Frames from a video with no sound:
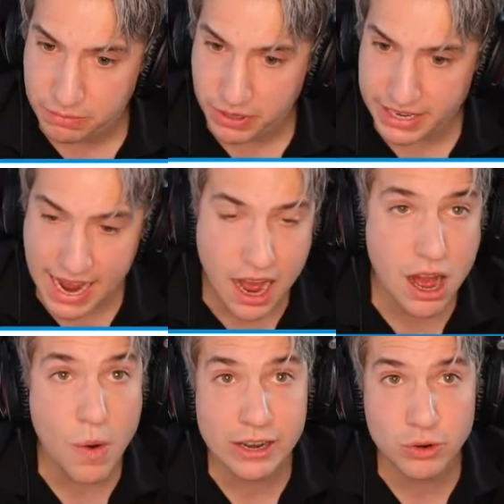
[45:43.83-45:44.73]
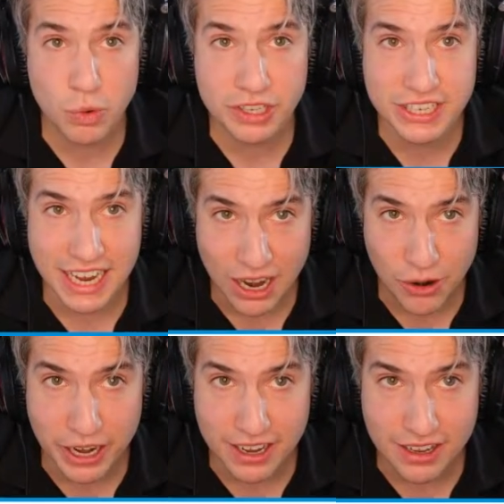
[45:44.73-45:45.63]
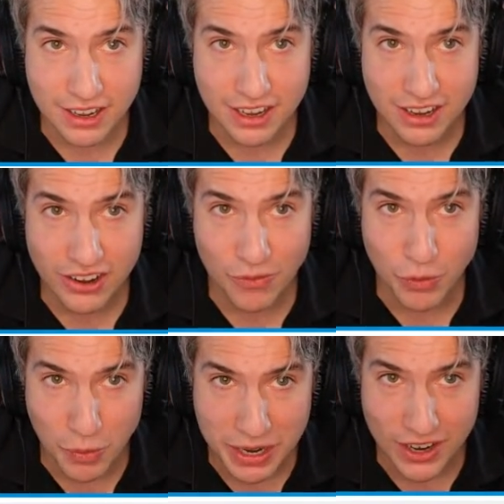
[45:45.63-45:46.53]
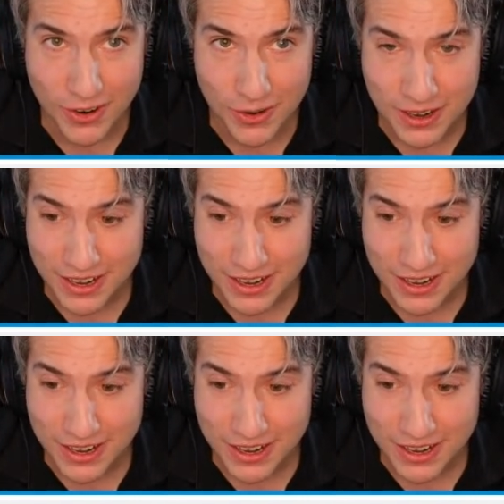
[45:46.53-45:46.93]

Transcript: But now I don't want the area of the window.